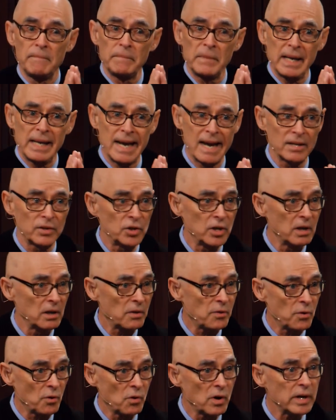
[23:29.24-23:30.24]
He has the
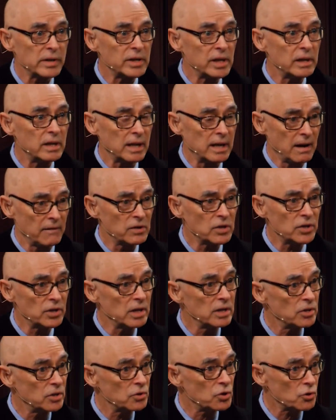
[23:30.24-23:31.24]
authority to give us
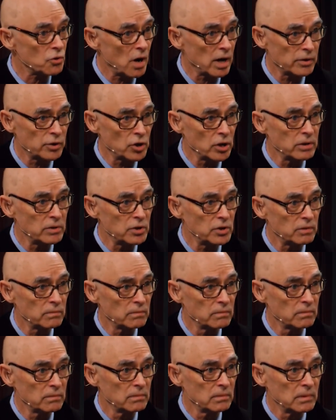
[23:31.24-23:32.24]
these instructions,
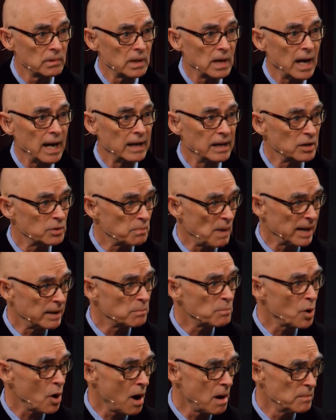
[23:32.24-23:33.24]
and he has made a
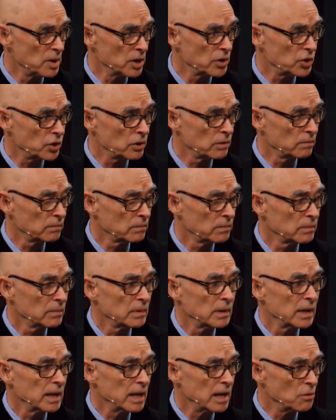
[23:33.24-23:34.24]
promise.
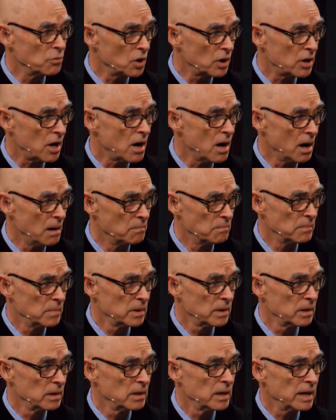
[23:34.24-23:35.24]
He will come,
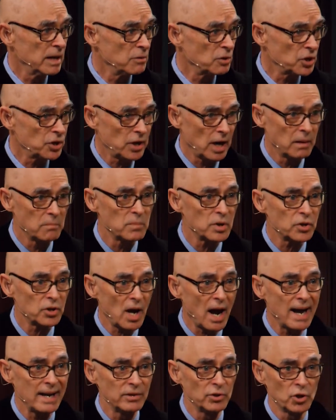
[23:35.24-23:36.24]
he will stand
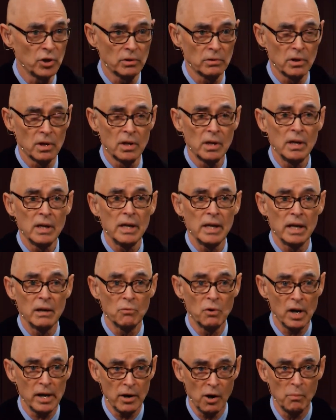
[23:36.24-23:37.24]
beside you, he
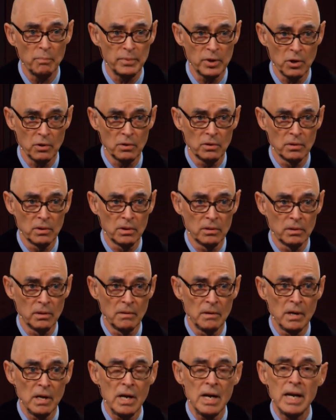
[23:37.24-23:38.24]
will help you.
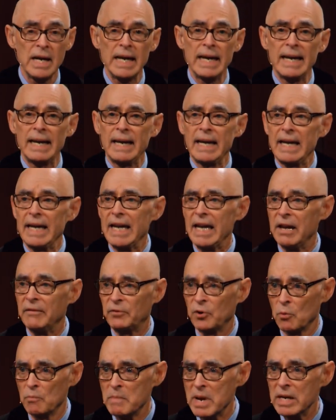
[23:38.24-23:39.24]
If
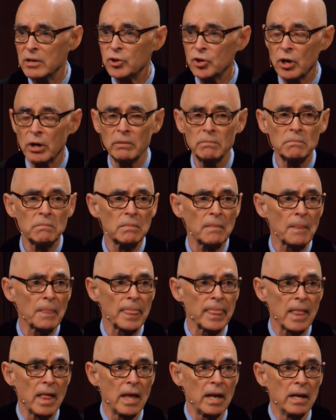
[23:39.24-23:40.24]
your mission
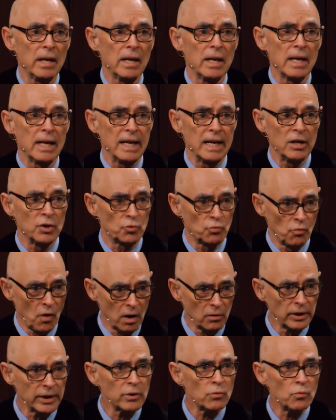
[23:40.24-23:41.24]
is
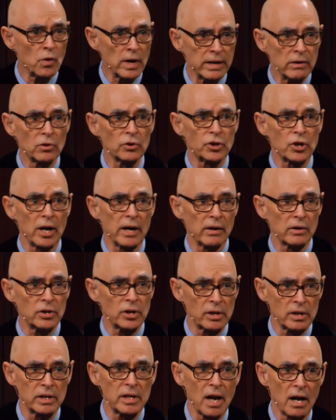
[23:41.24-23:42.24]
rolling a wheelchair to
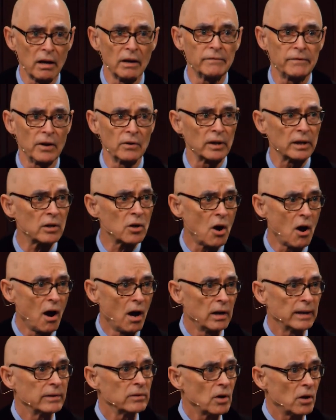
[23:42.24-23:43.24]
the telephone and
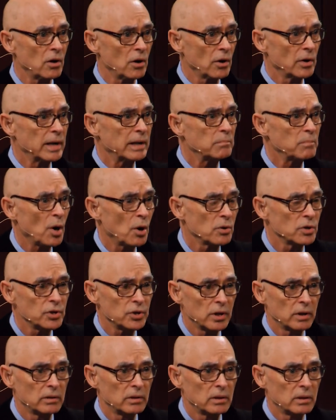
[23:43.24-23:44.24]
calling the hurting
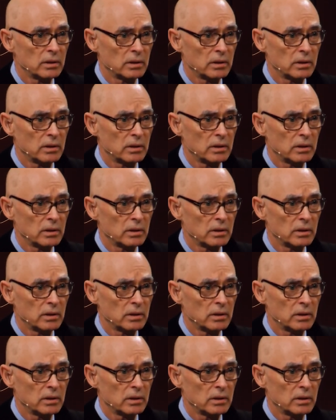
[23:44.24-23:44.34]
person,